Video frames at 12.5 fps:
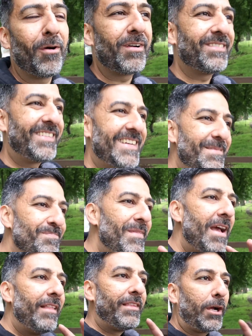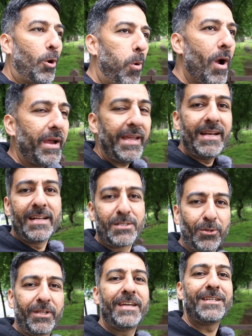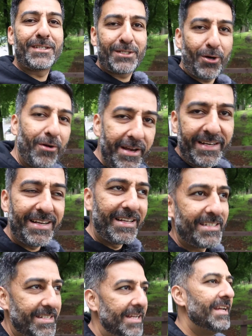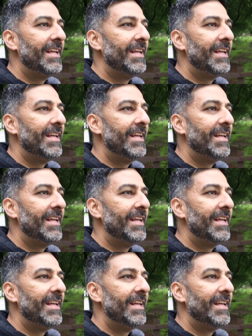or the quirkiness or the historicness,